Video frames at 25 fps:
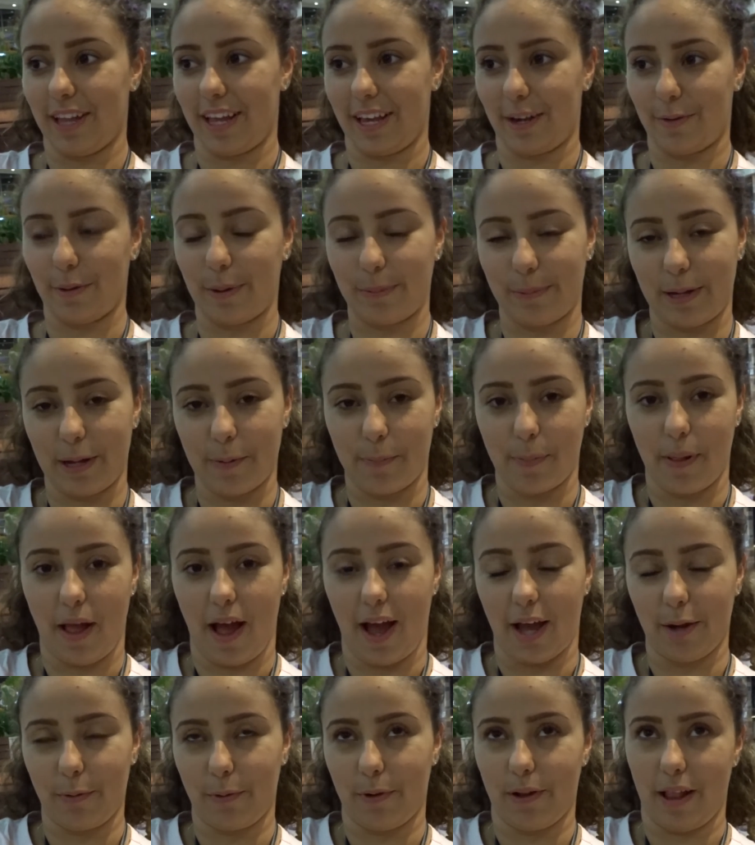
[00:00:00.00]
like when we
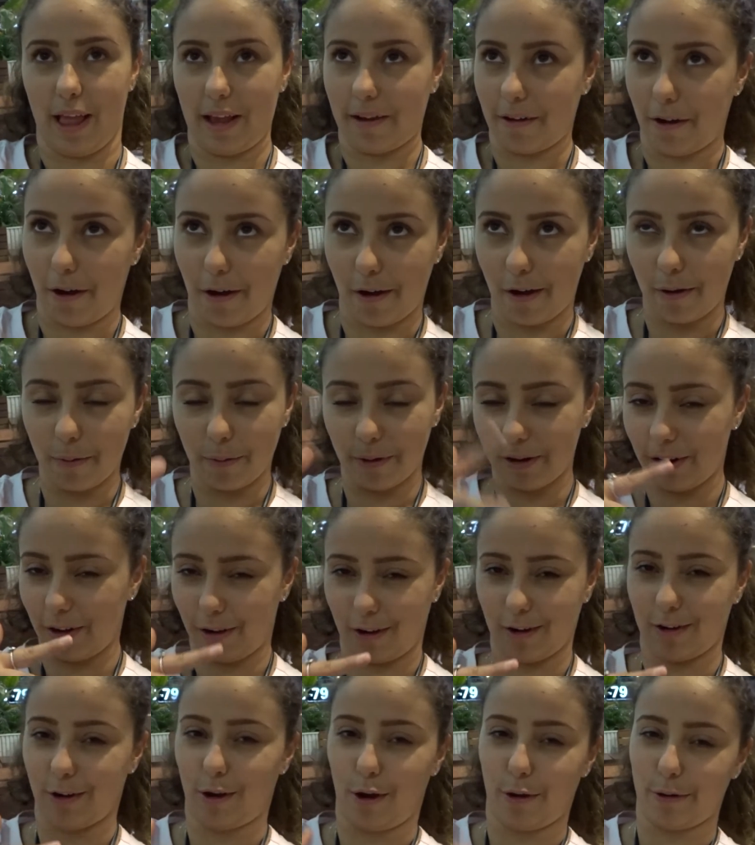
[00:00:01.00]
applied we were like, oh, we're
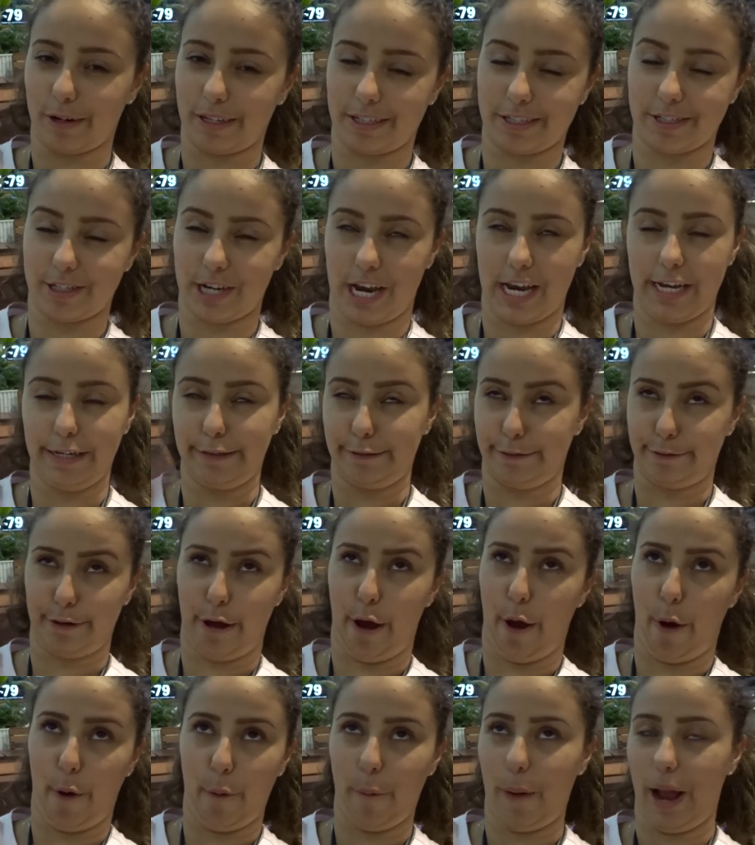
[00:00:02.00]
not going to go on exchange,
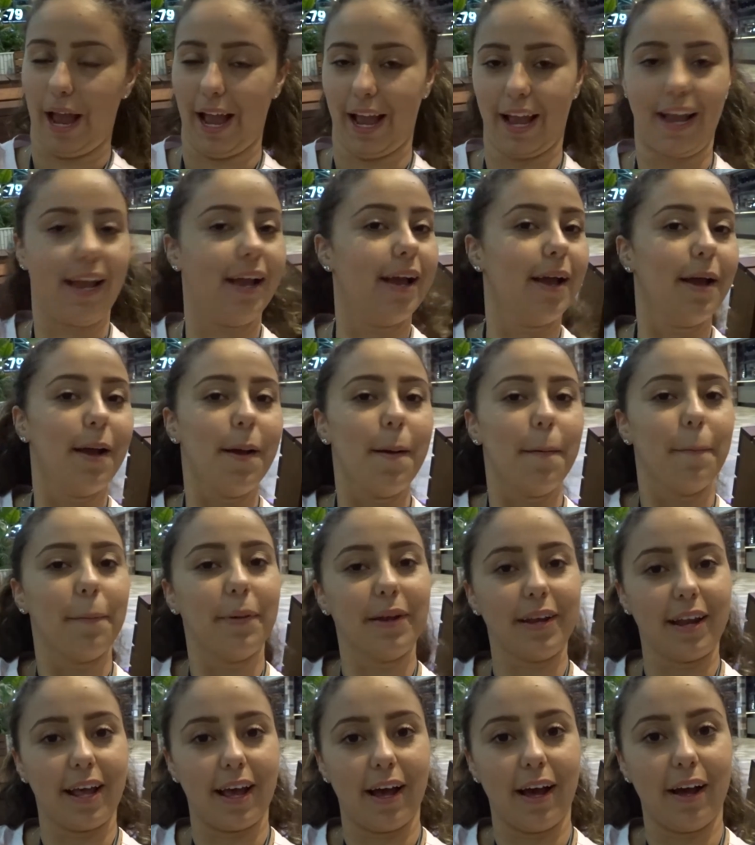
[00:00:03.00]
no way,
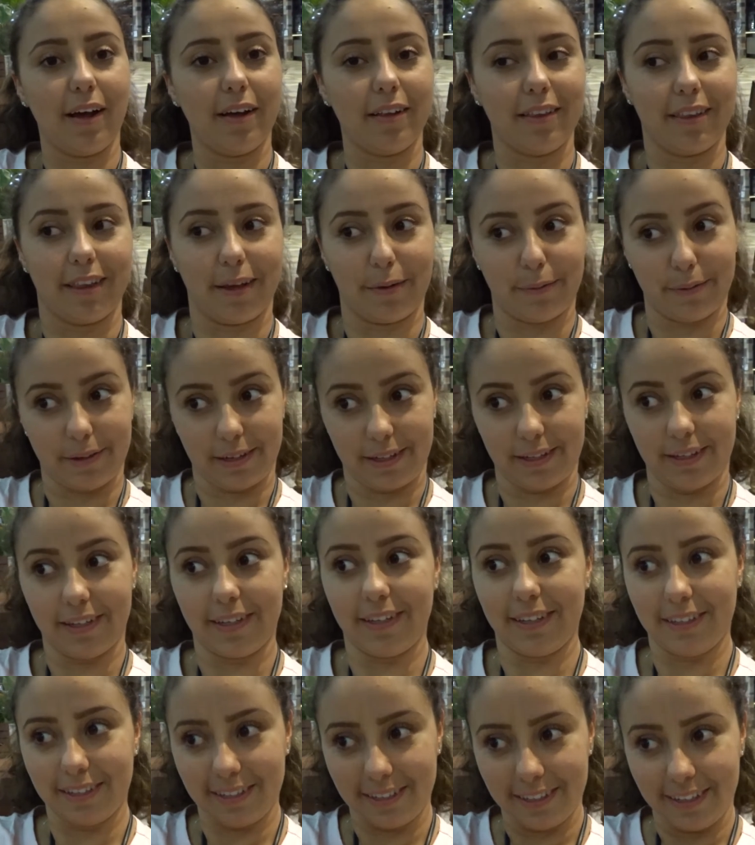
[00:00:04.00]
but now that we
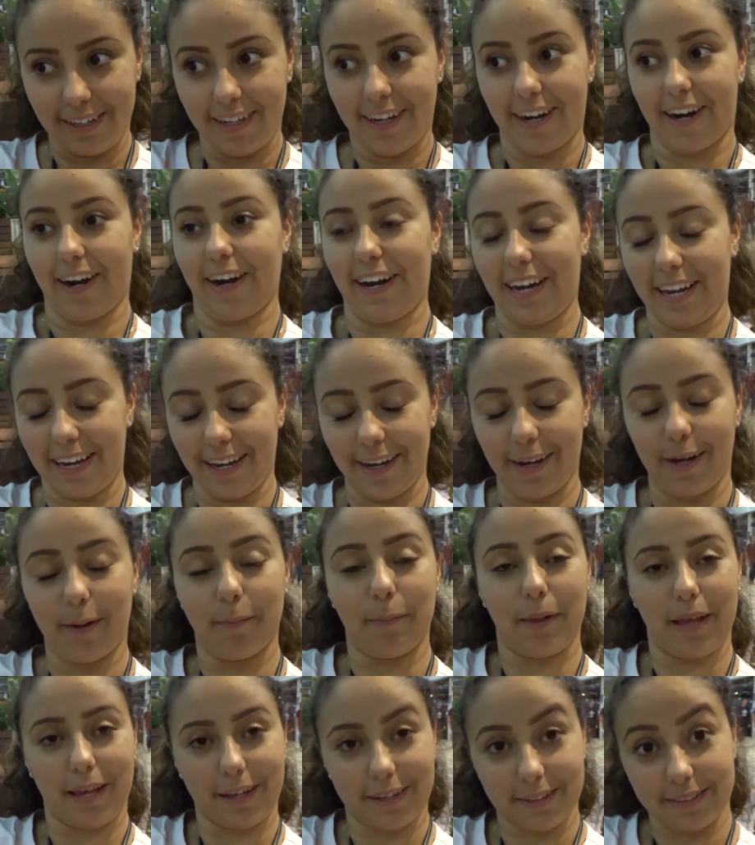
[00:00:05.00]
are here
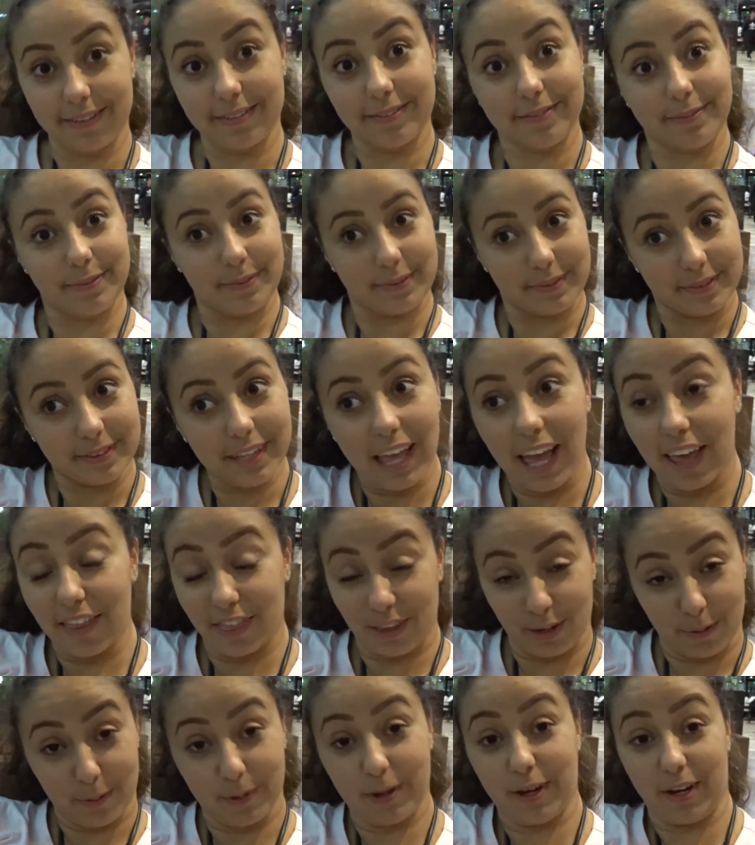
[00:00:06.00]
I'm like, I
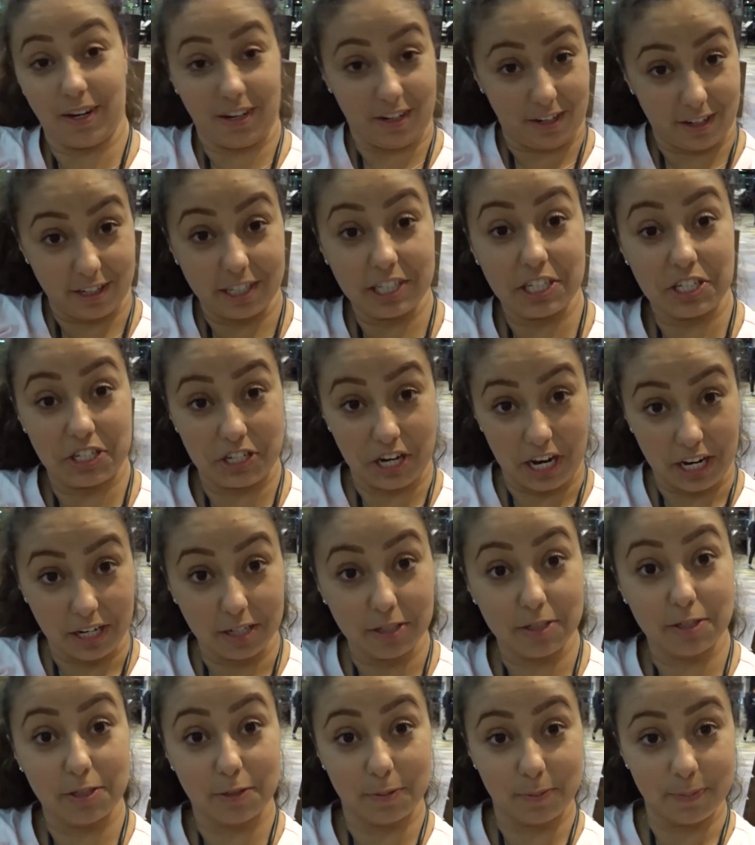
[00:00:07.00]
think we're going to have an
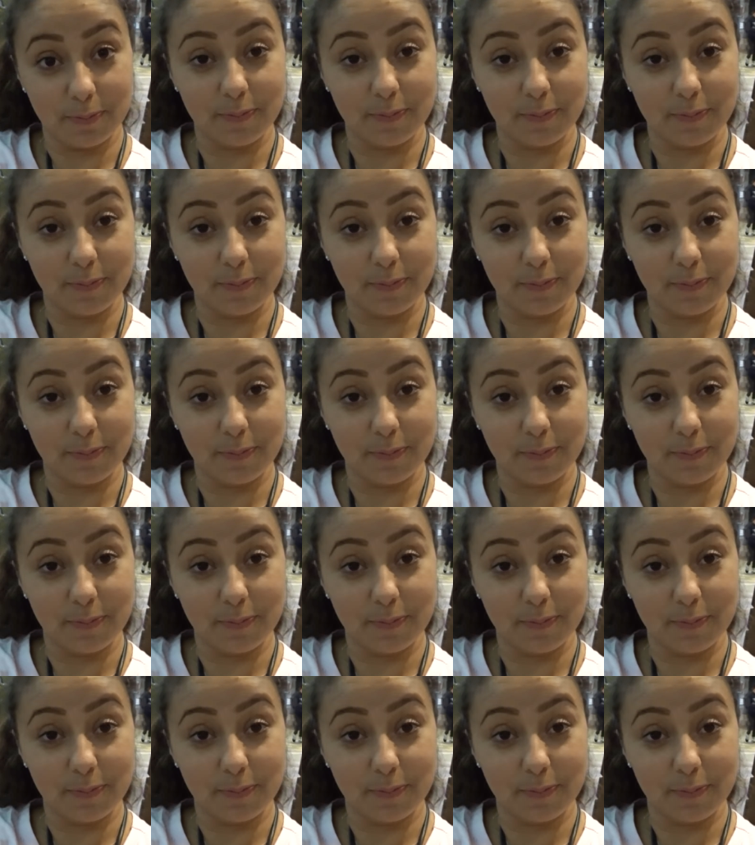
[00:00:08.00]
exchange.